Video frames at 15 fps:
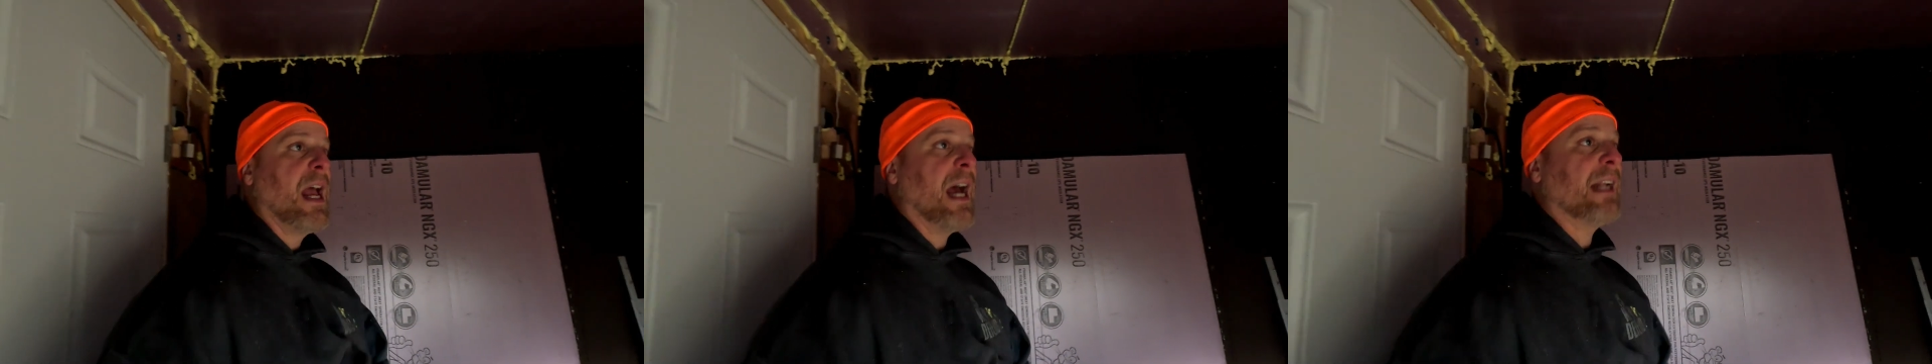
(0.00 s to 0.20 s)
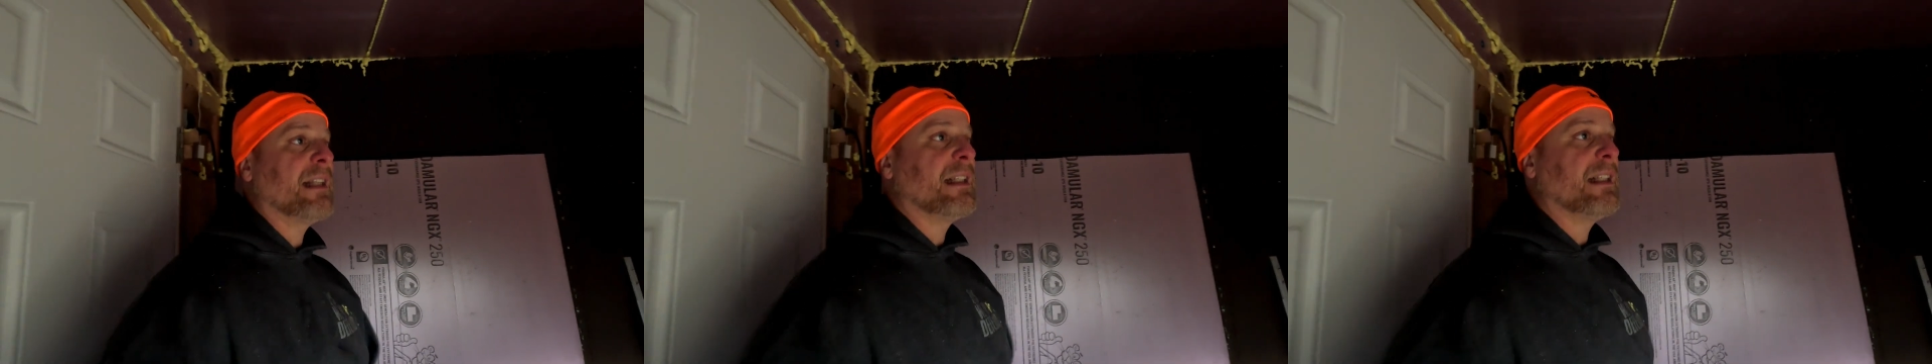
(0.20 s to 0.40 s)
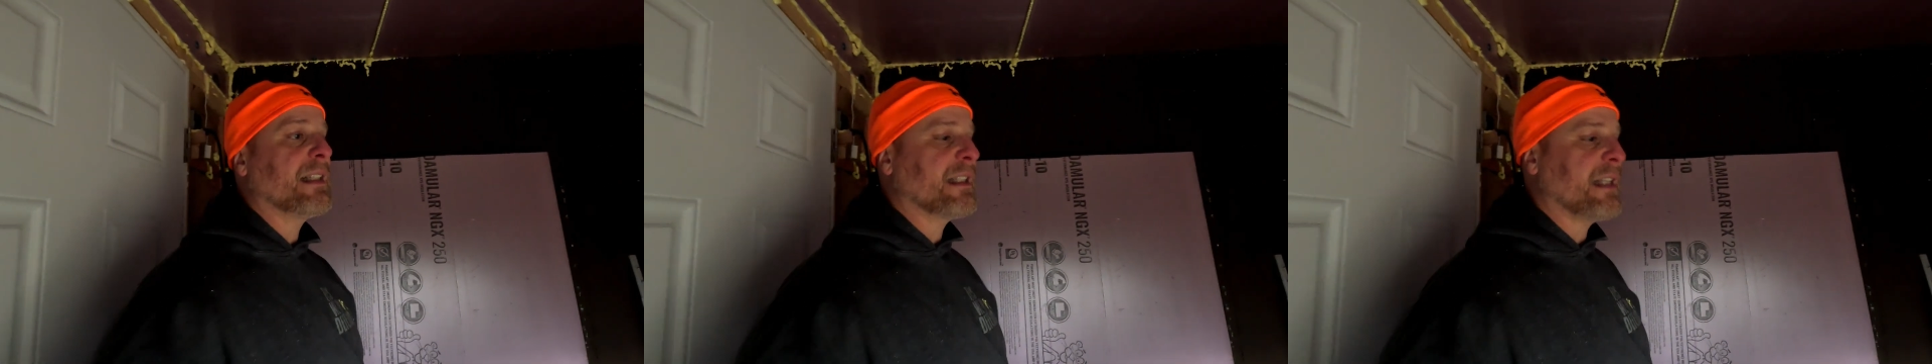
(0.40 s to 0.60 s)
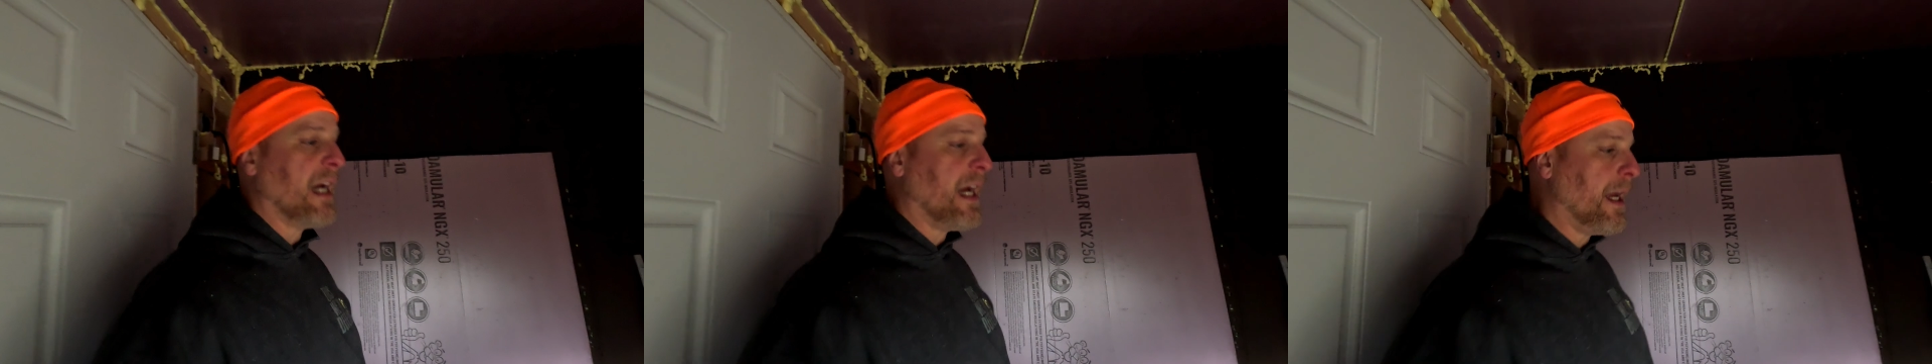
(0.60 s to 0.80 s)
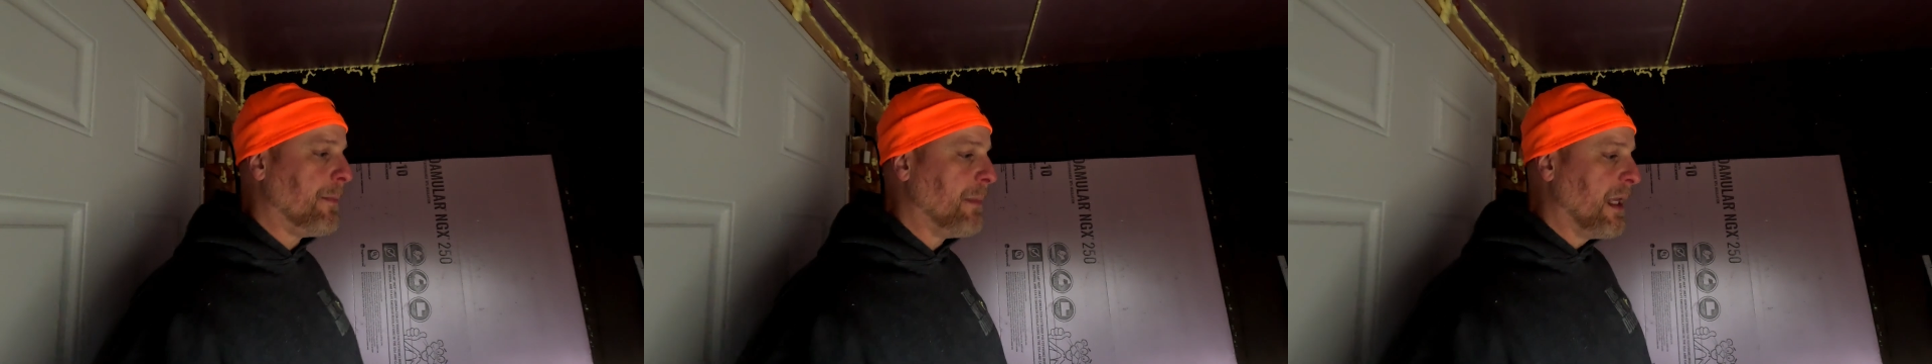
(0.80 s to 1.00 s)
At this
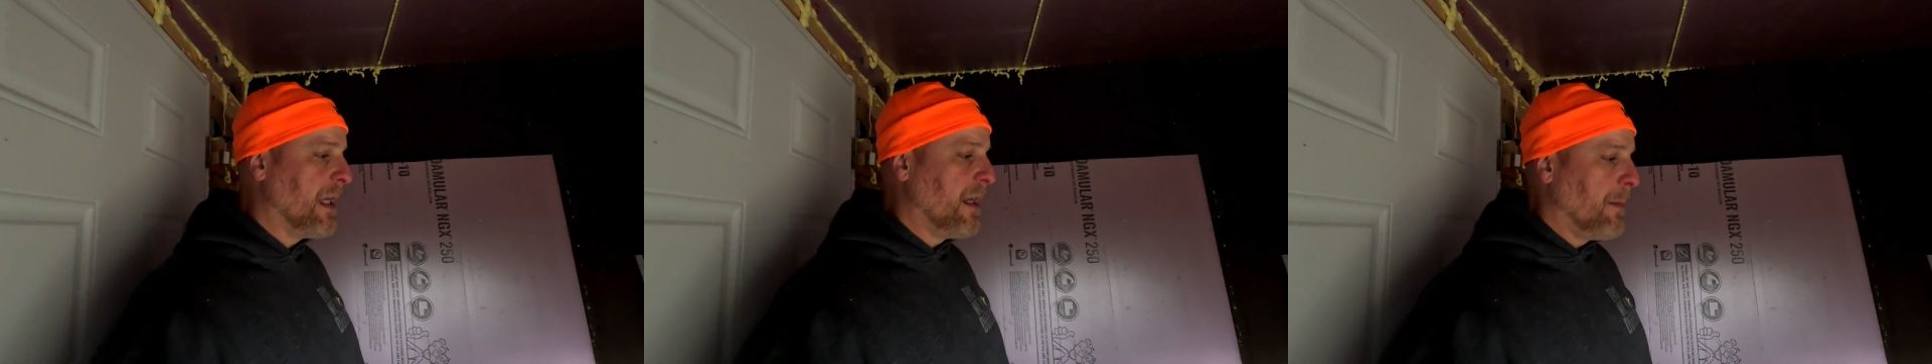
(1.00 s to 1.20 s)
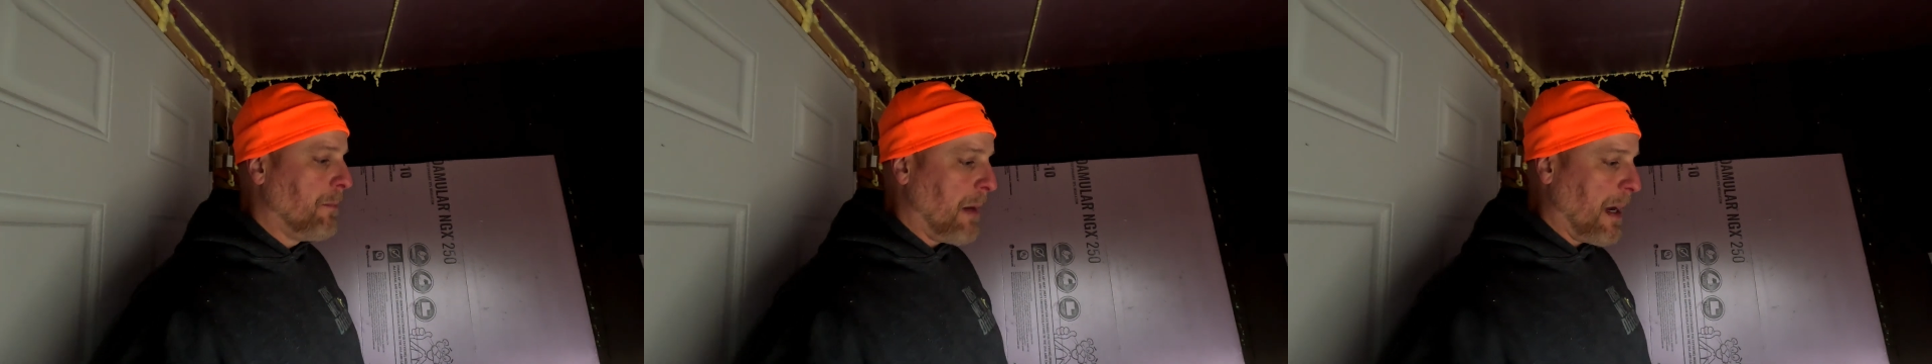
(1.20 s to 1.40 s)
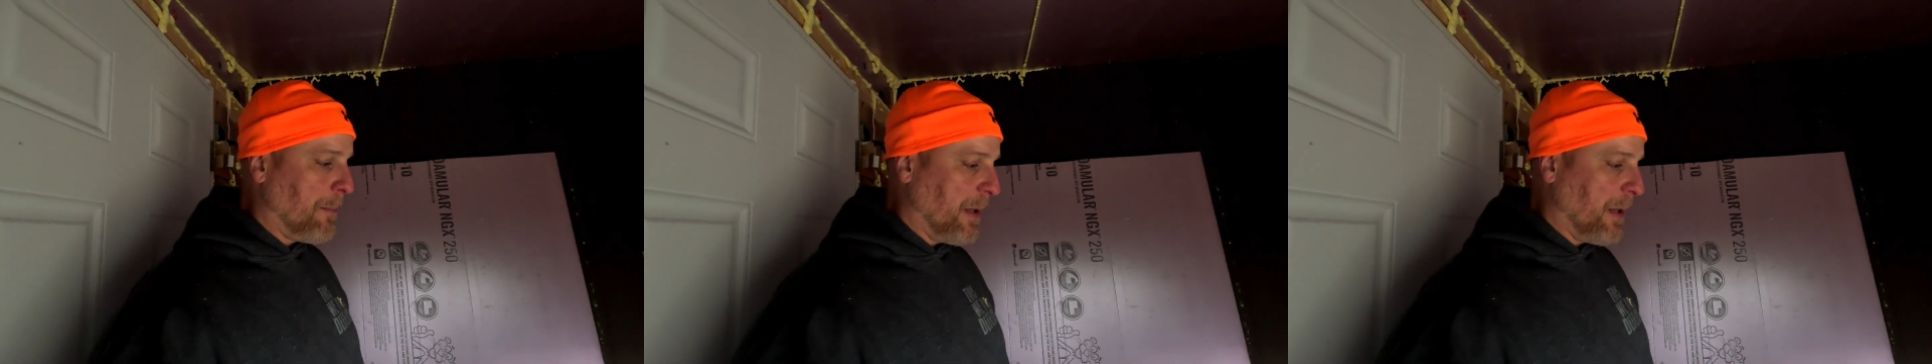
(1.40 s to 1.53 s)
time, My